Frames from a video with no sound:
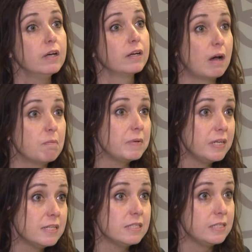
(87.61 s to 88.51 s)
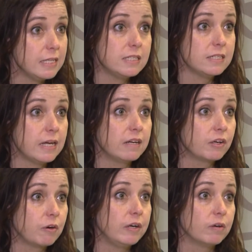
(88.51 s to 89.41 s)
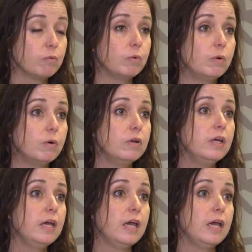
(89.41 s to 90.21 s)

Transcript: Companies need to take a greater role